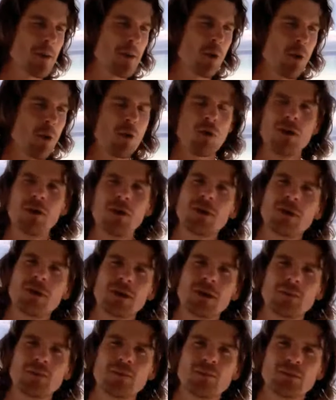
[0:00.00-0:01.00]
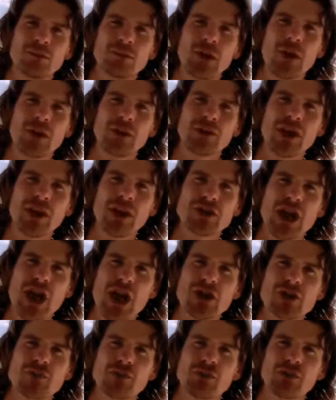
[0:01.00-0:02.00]
Or, like they say,
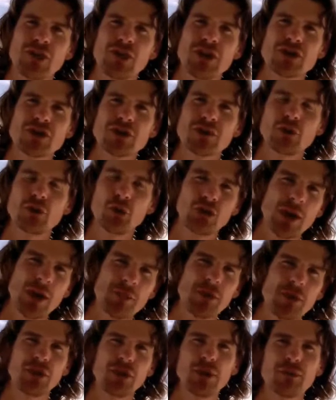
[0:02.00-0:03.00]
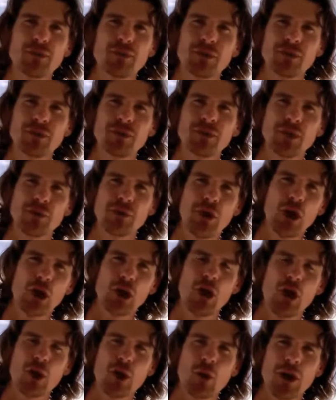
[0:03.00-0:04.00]
change your procedure, do something different. So if you
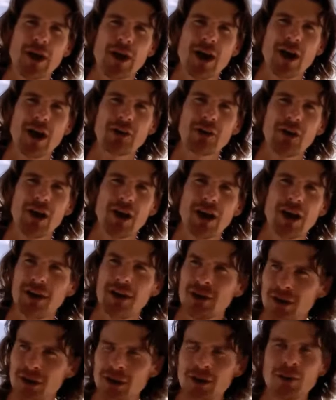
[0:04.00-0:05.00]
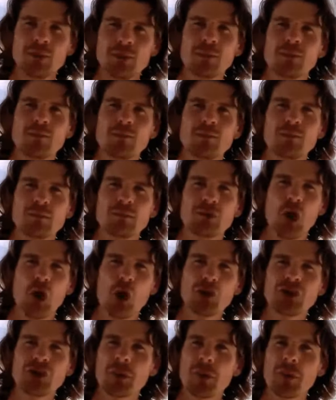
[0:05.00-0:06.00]
don't like where you are today,
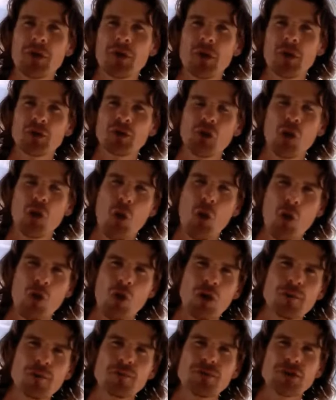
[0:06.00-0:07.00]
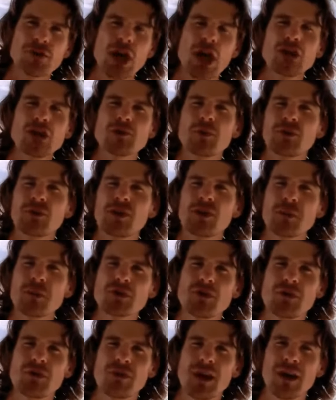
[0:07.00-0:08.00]
go somewhere else or change your
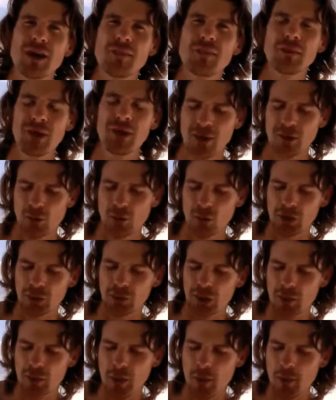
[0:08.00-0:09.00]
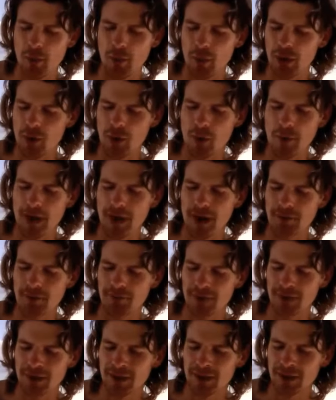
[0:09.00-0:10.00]
perception of that. What do I mean?
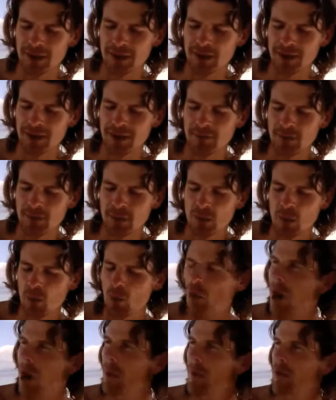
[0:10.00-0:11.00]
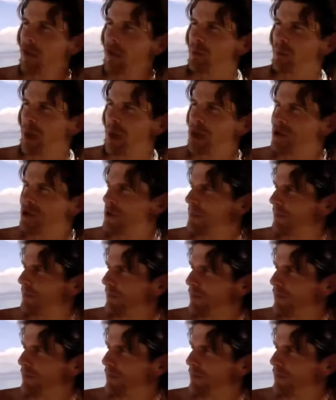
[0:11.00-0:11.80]
Well, I'm on this beach.